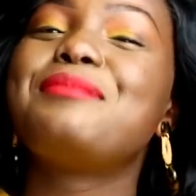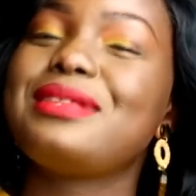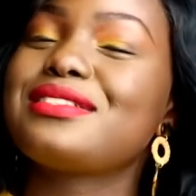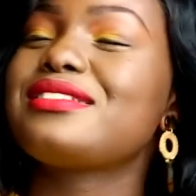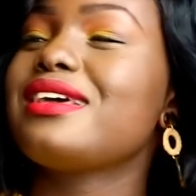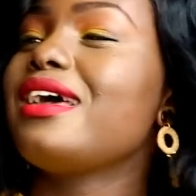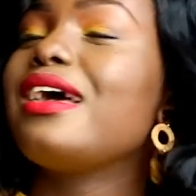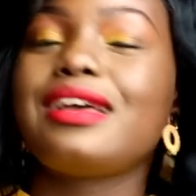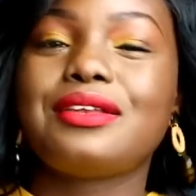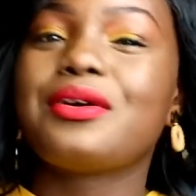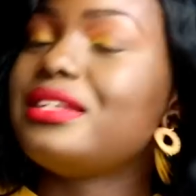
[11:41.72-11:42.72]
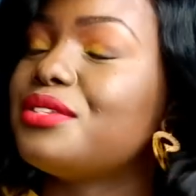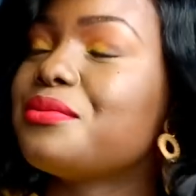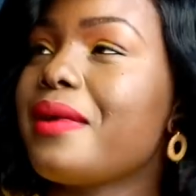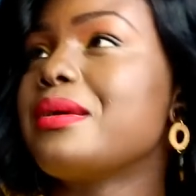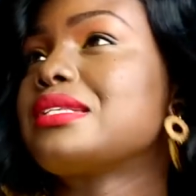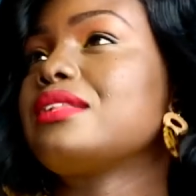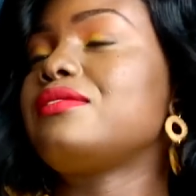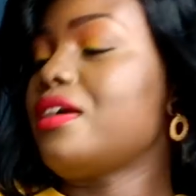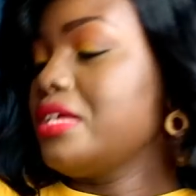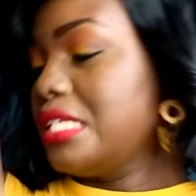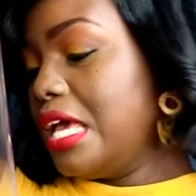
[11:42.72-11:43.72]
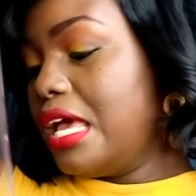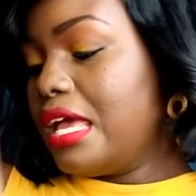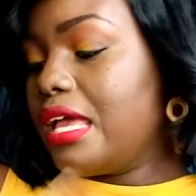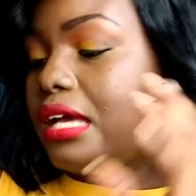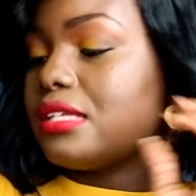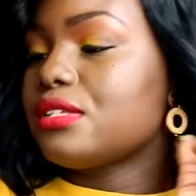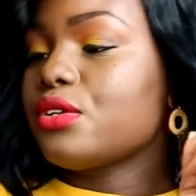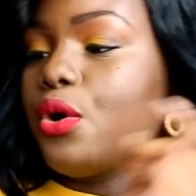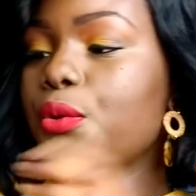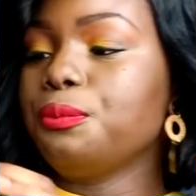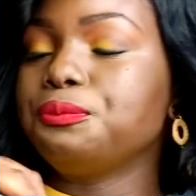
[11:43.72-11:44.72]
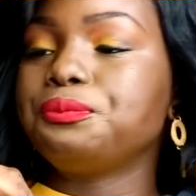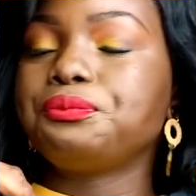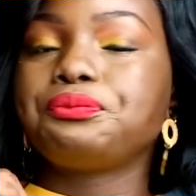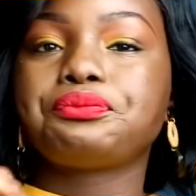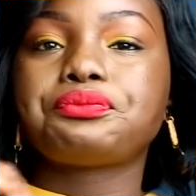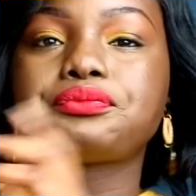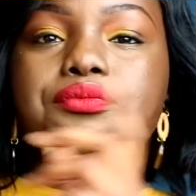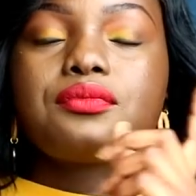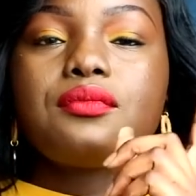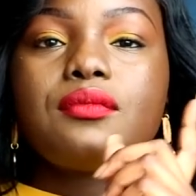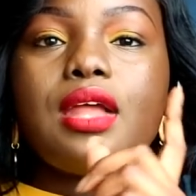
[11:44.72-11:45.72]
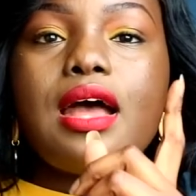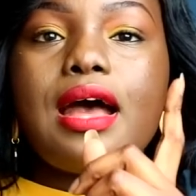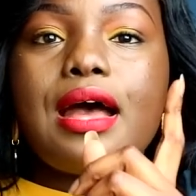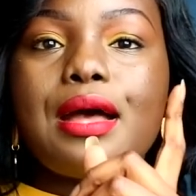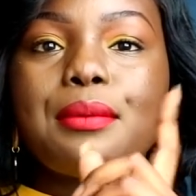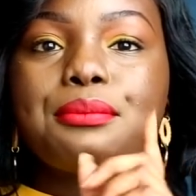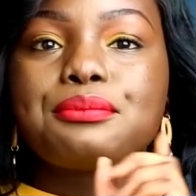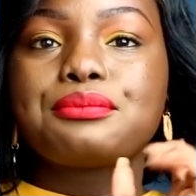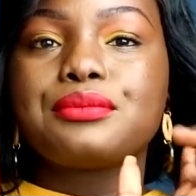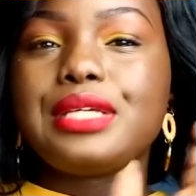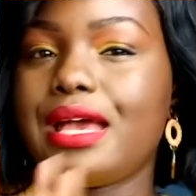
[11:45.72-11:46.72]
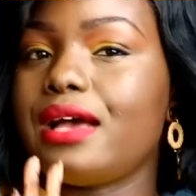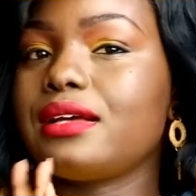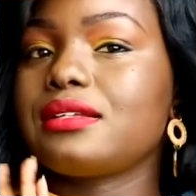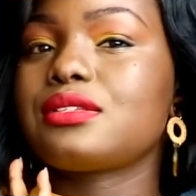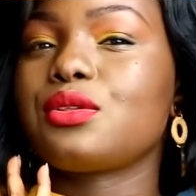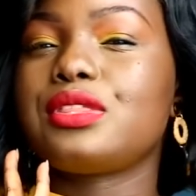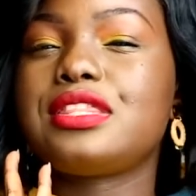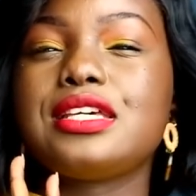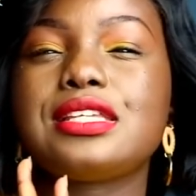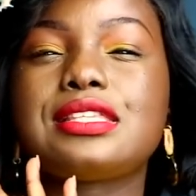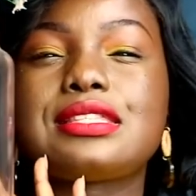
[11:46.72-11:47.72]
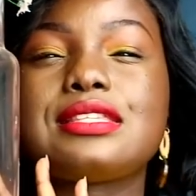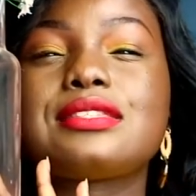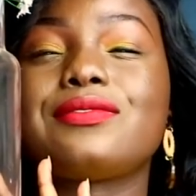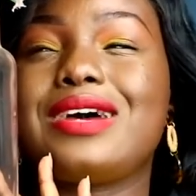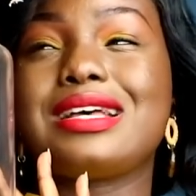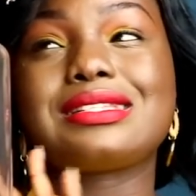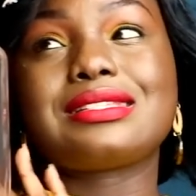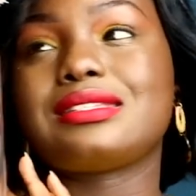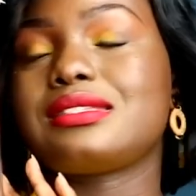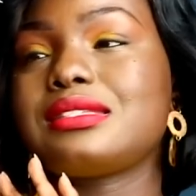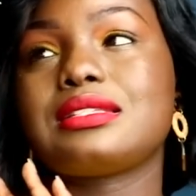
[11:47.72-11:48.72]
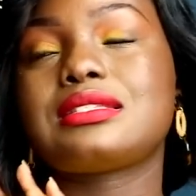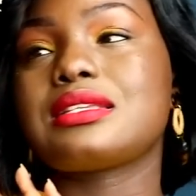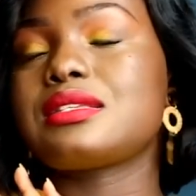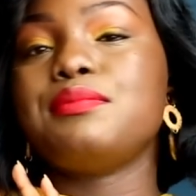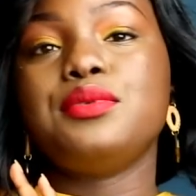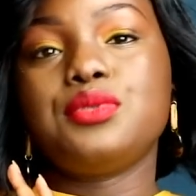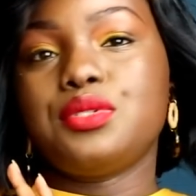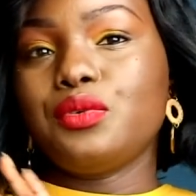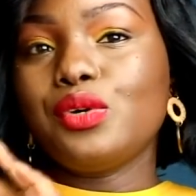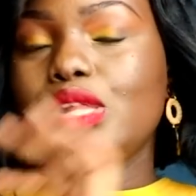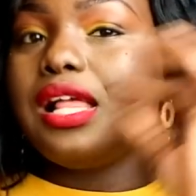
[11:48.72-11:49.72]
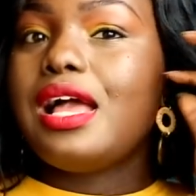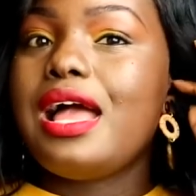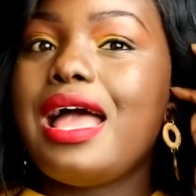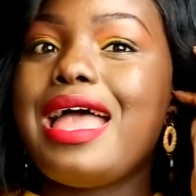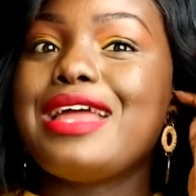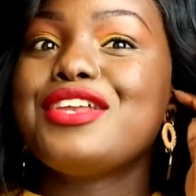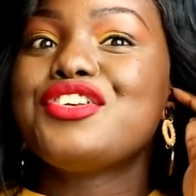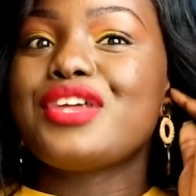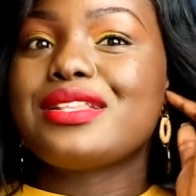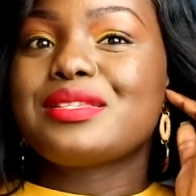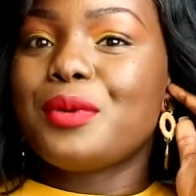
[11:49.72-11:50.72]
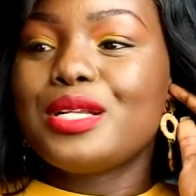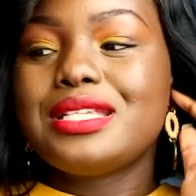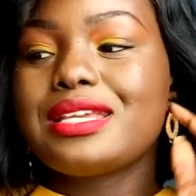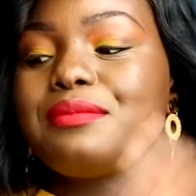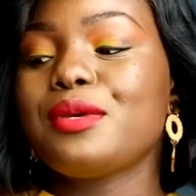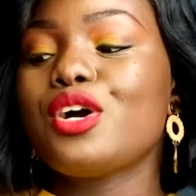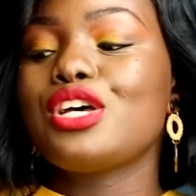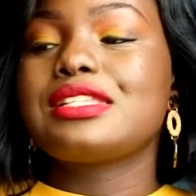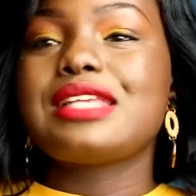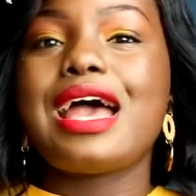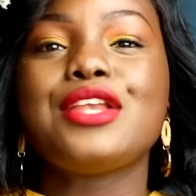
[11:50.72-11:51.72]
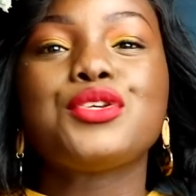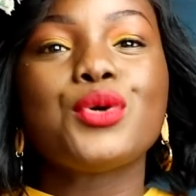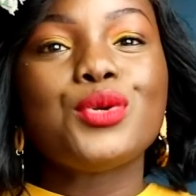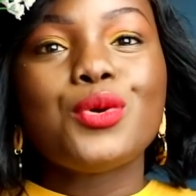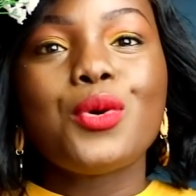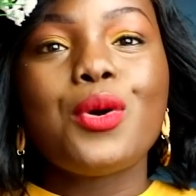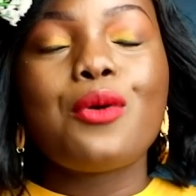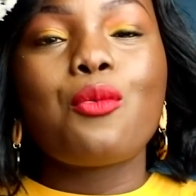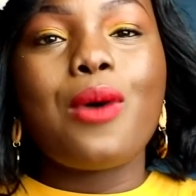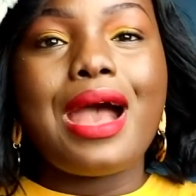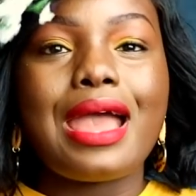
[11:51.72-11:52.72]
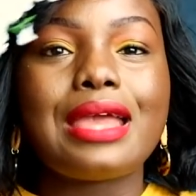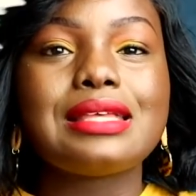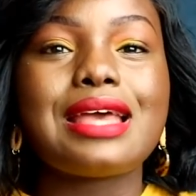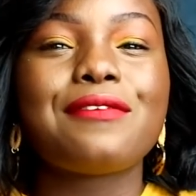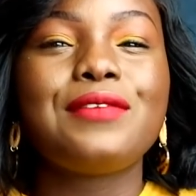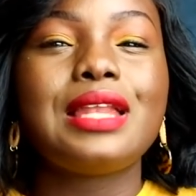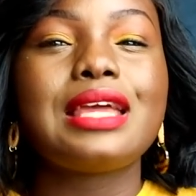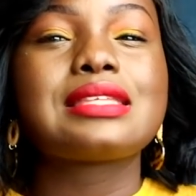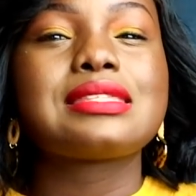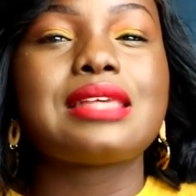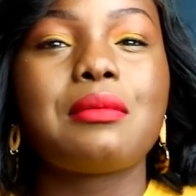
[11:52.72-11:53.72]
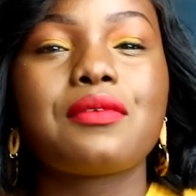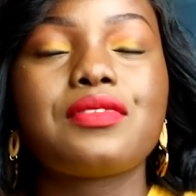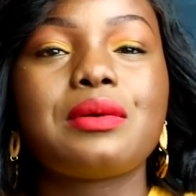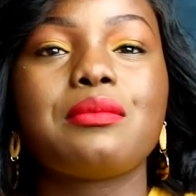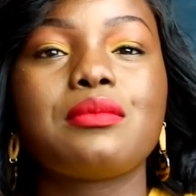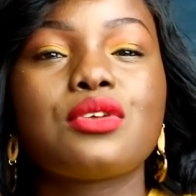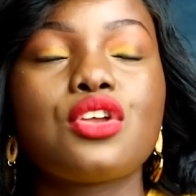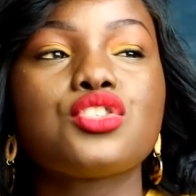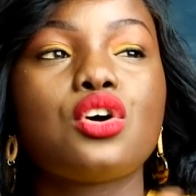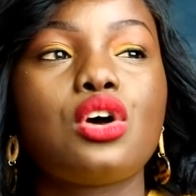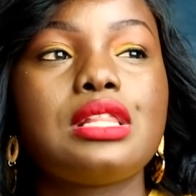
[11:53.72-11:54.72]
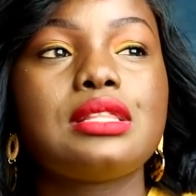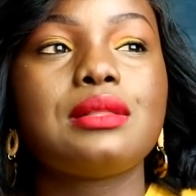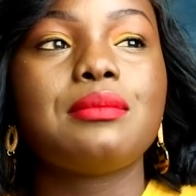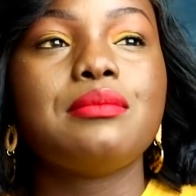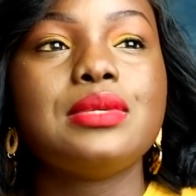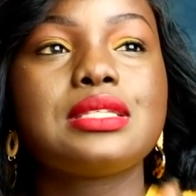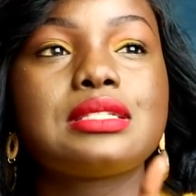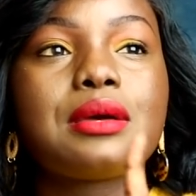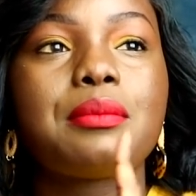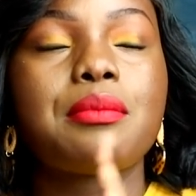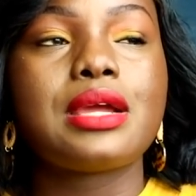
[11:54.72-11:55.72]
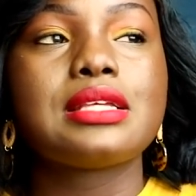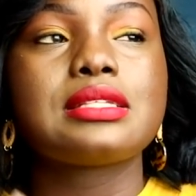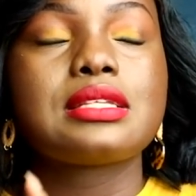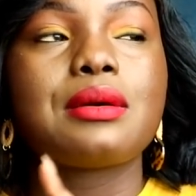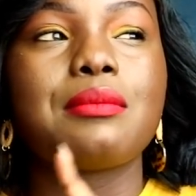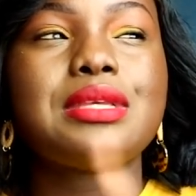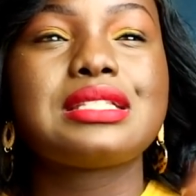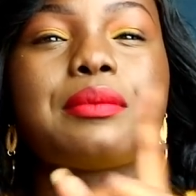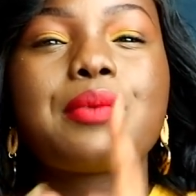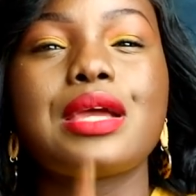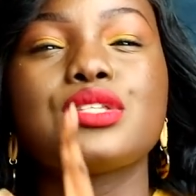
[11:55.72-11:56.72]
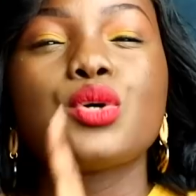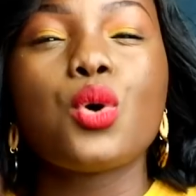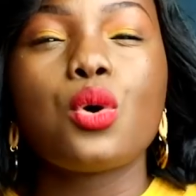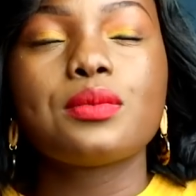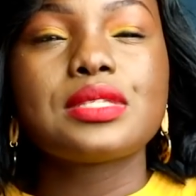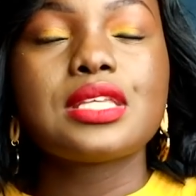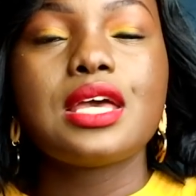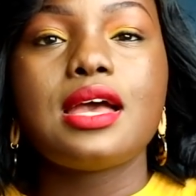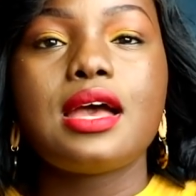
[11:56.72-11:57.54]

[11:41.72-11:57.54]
please no i need to buy myself flowers yeah so um yeah so this this vase is it's just beautiful and transporting it because i don't know why i feel like some of them not all mr price mr price homes